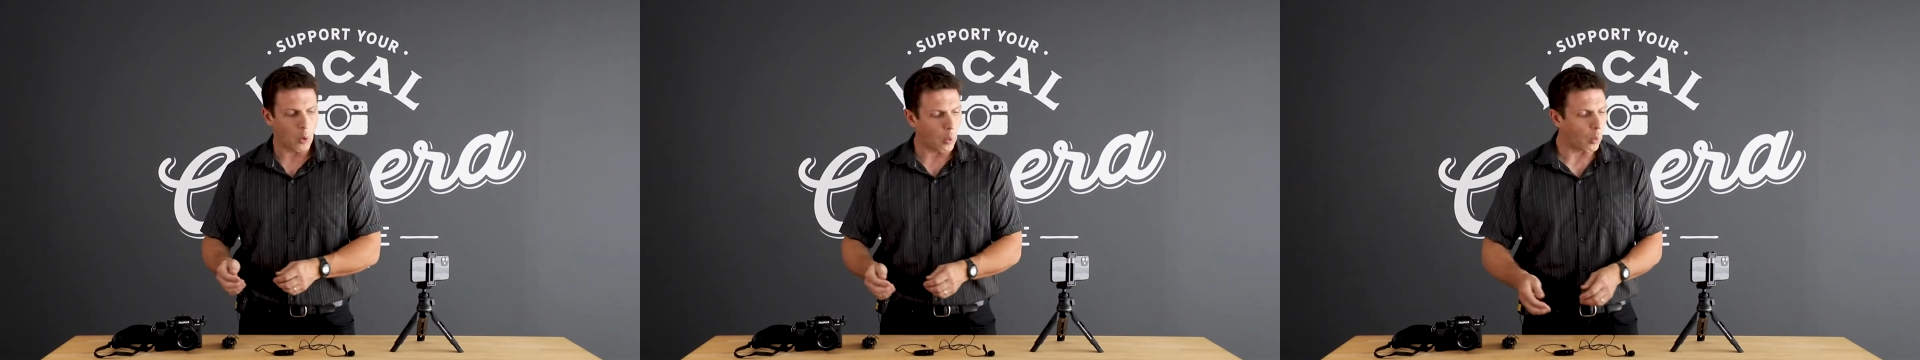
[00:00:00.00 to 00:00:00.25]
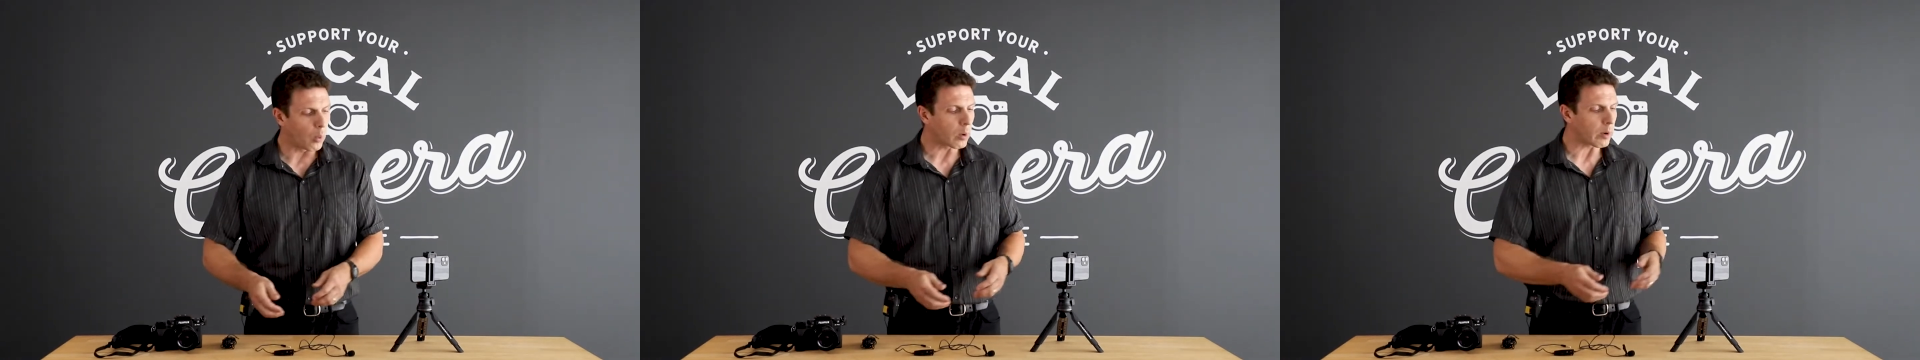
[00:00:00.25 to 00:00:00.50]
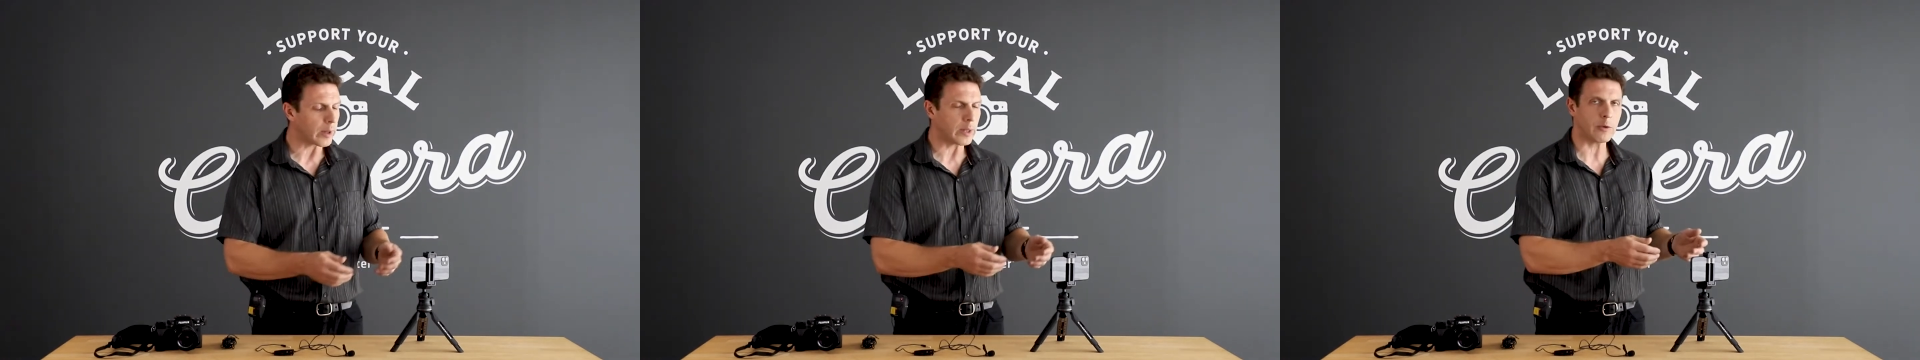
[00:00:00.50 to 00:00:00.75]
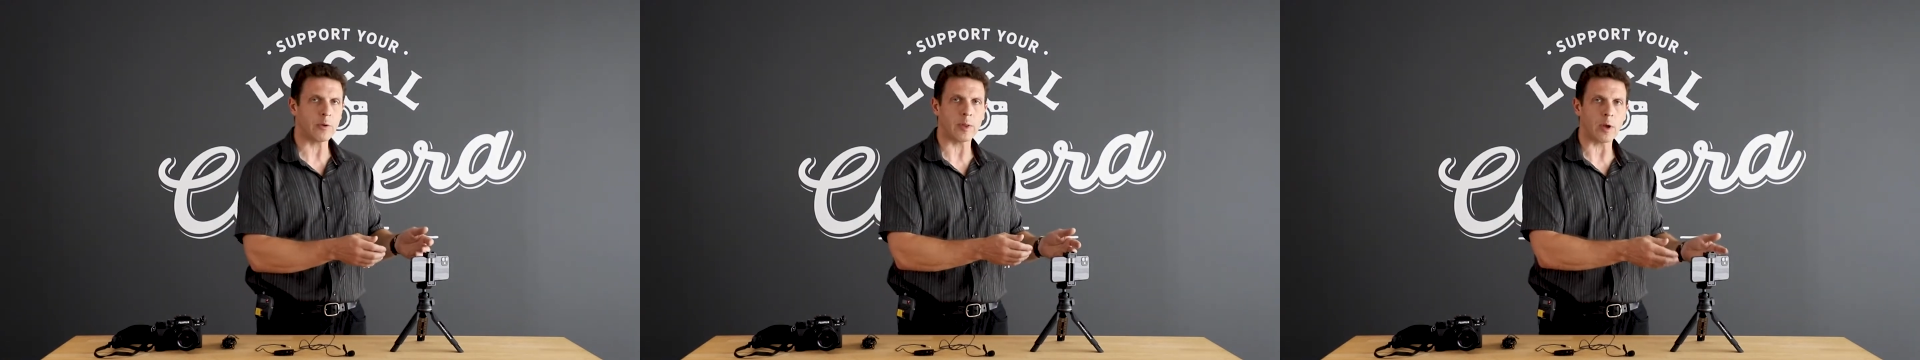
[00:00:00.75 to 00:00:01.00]
or
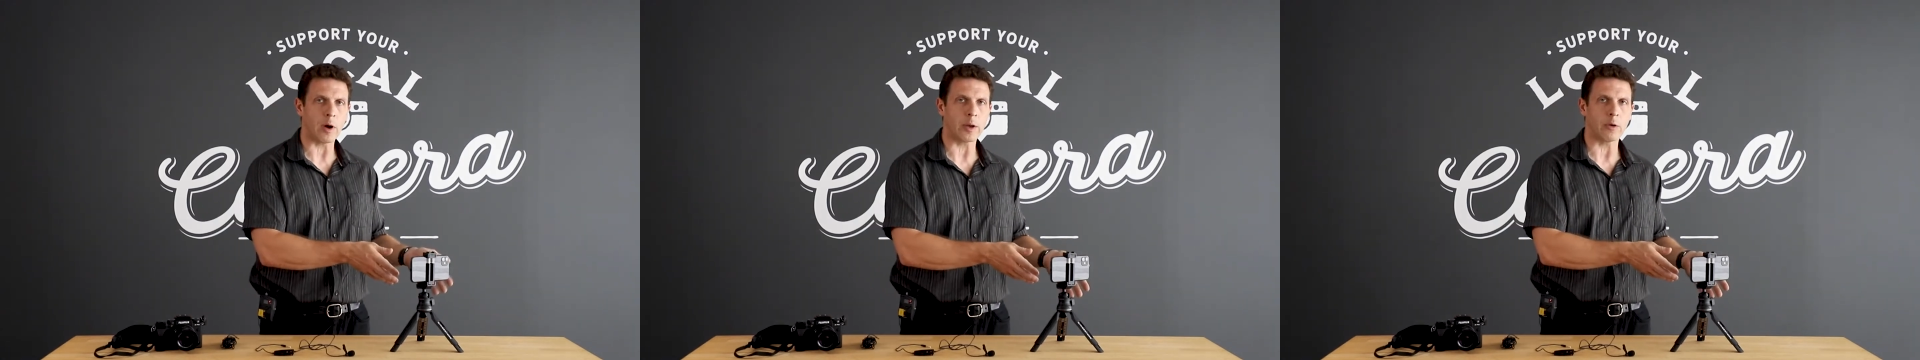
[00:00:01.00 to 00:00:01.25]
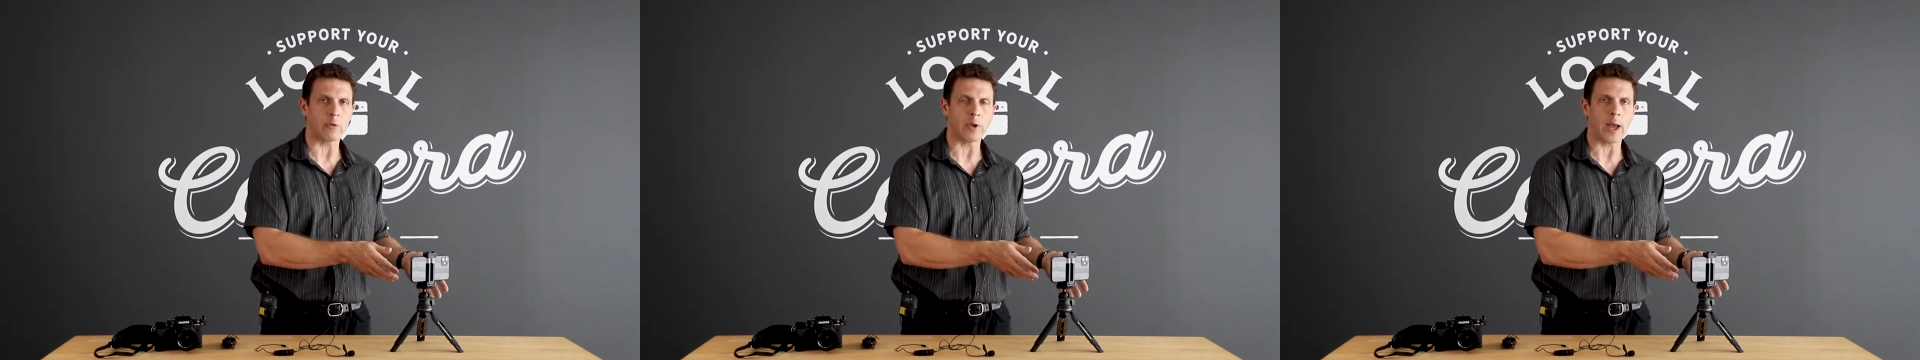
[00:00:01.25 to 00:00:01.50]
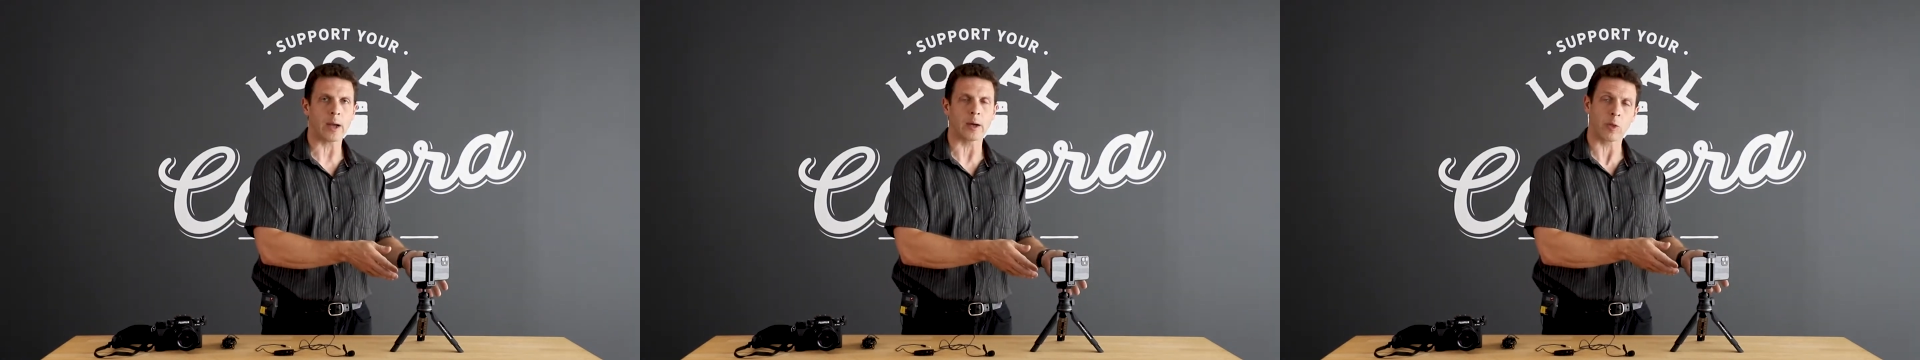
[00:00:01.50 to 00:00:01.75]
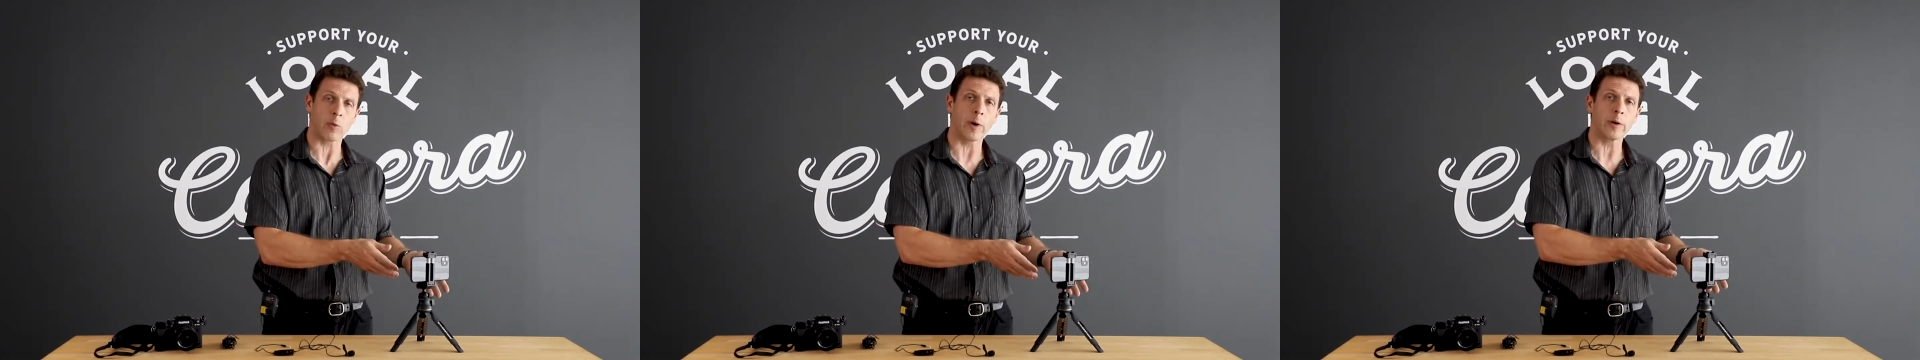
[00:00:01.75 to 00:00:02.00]
into the audio jack
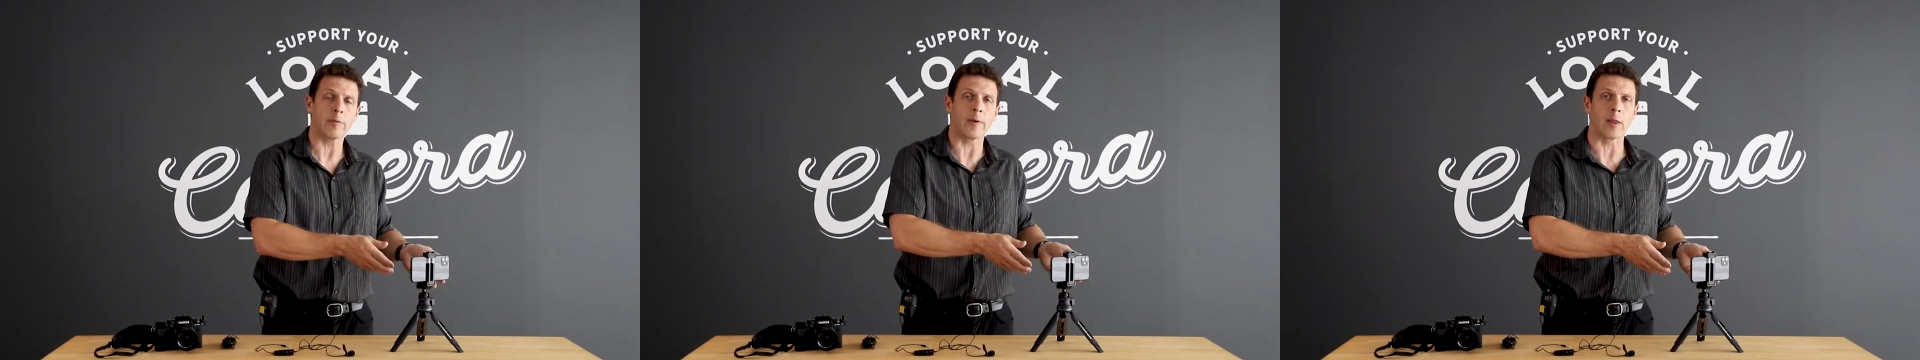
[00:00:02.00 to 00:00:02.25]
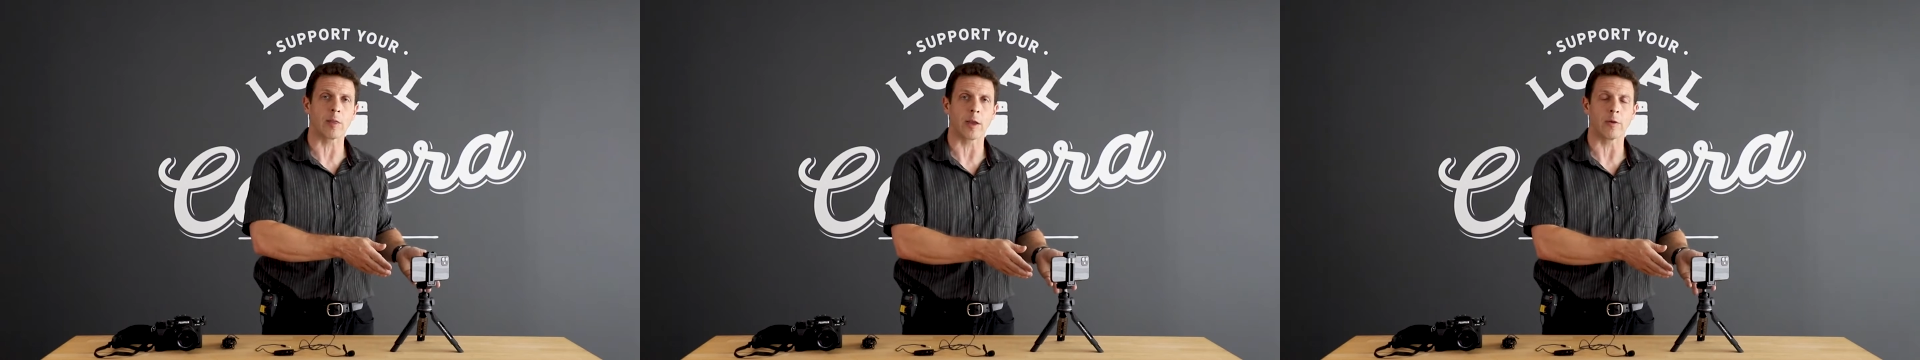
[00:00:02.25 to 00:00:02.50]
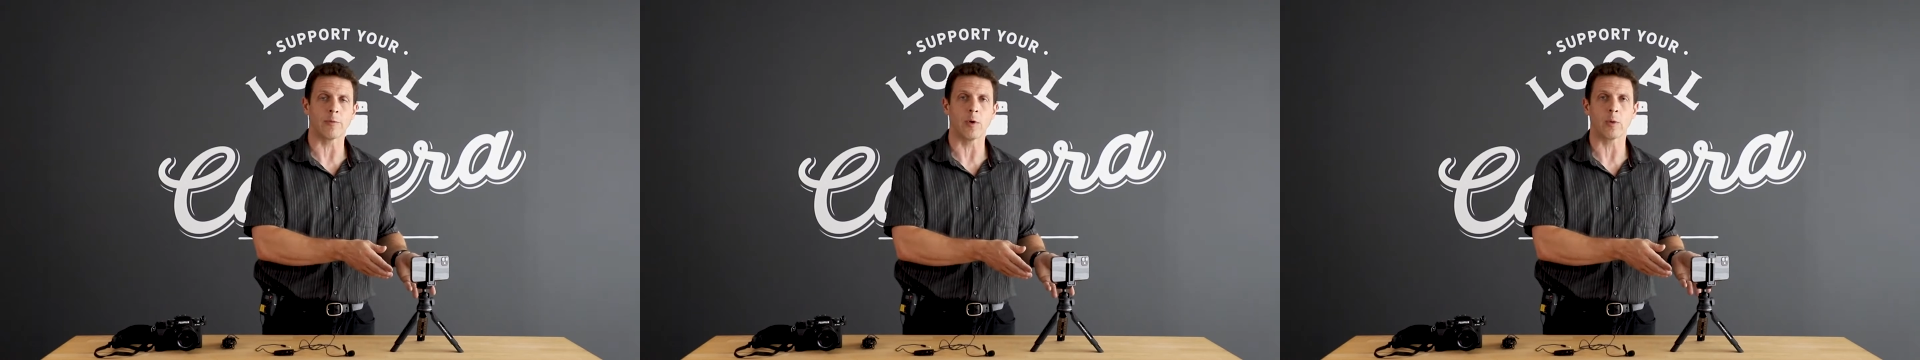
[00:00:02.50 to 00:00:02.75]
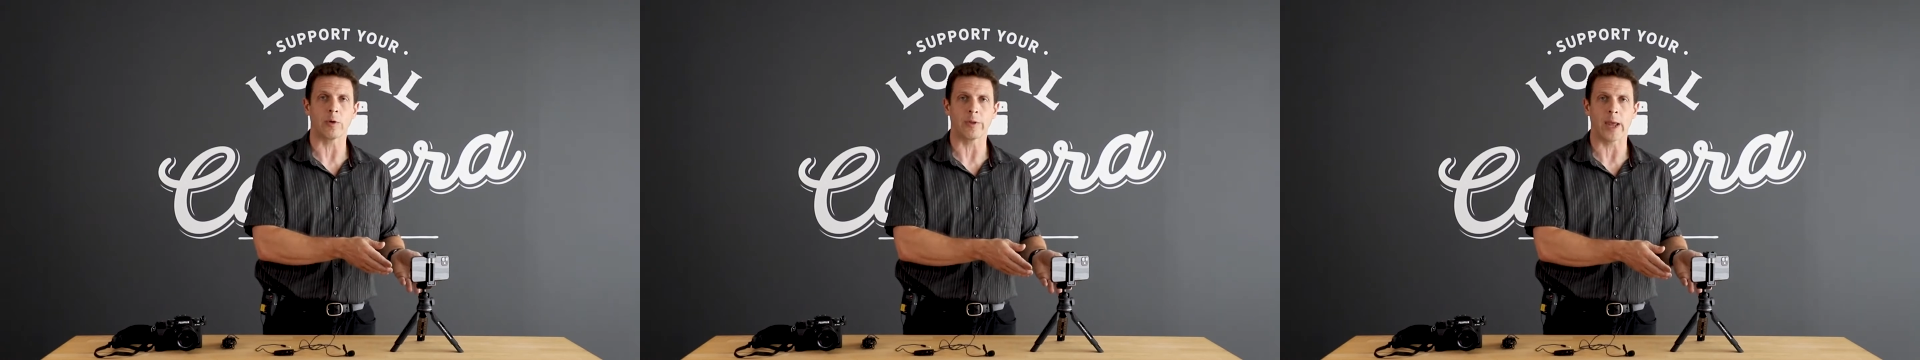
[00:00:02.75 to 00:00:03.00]
on a smart device like a
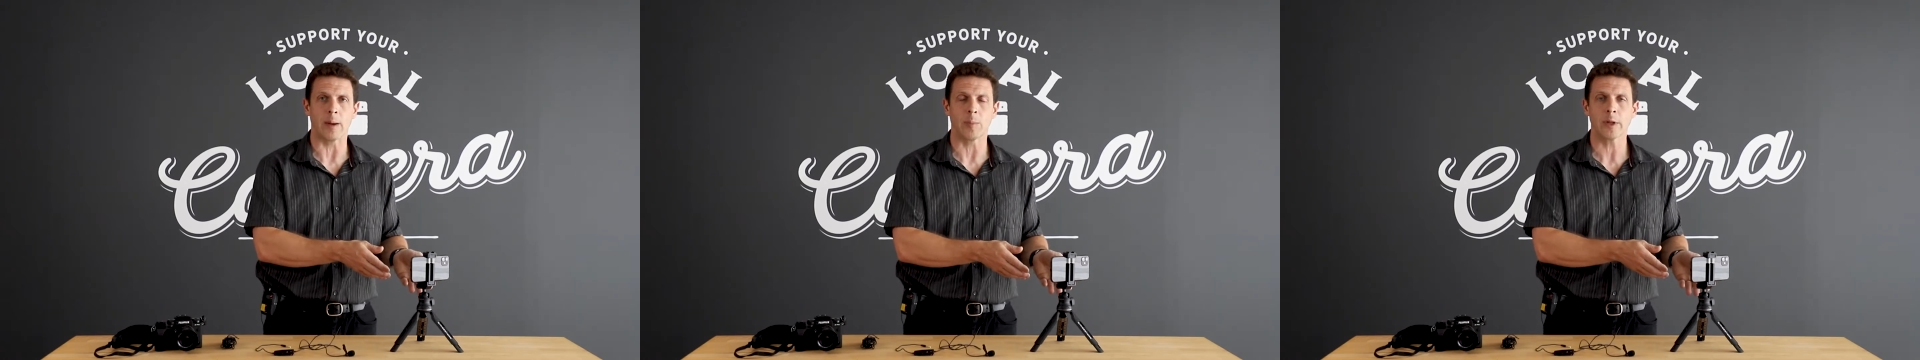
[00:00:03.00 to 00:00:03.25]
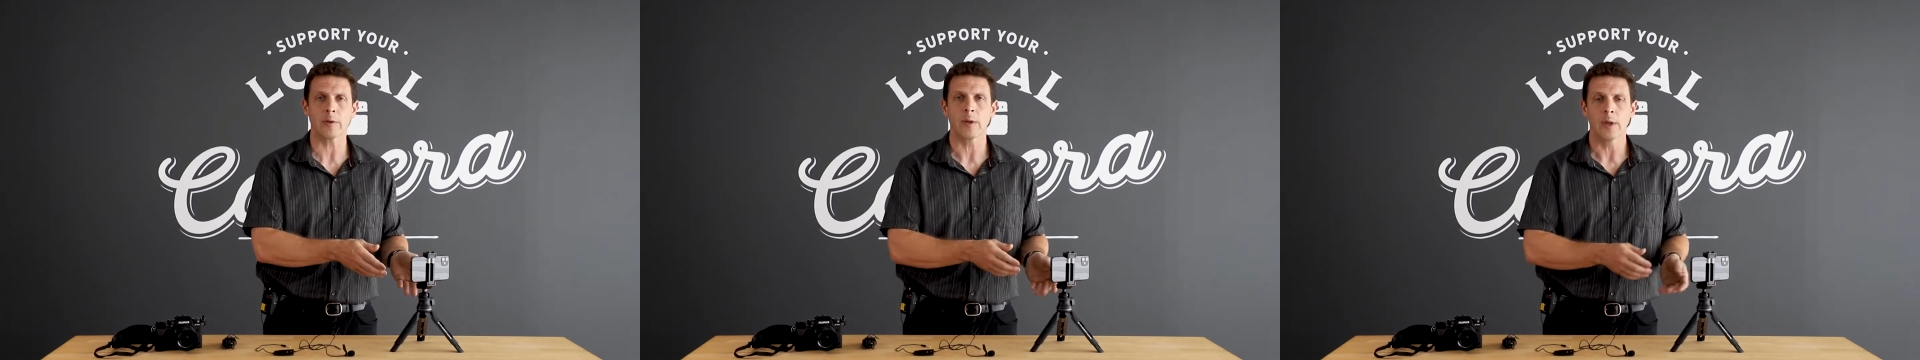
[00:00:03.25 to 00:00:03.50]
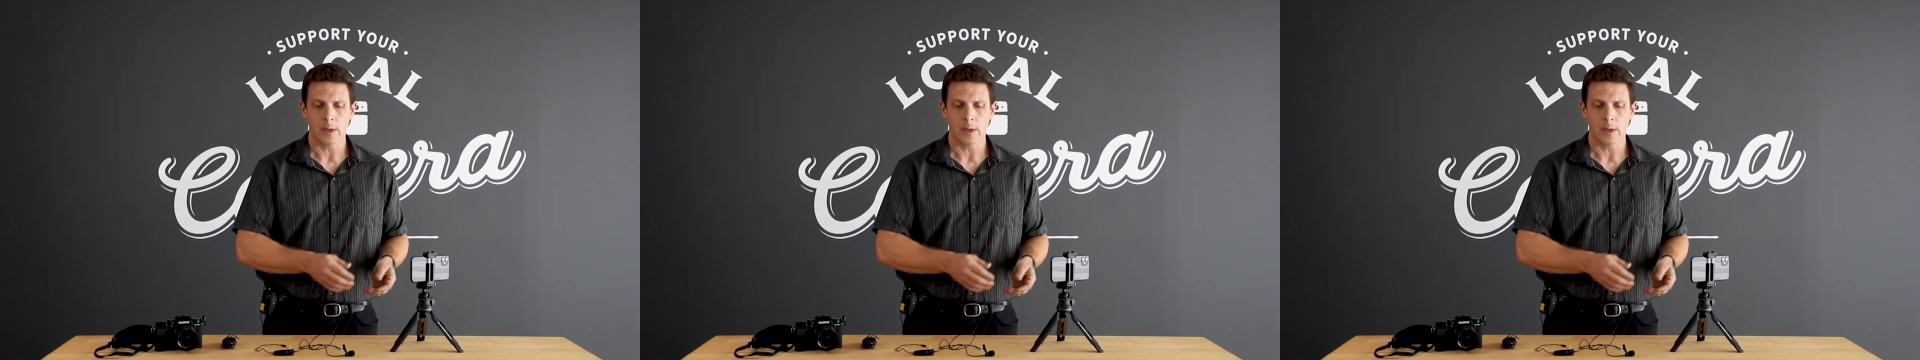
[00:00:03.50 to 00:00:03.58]
phone or tablet,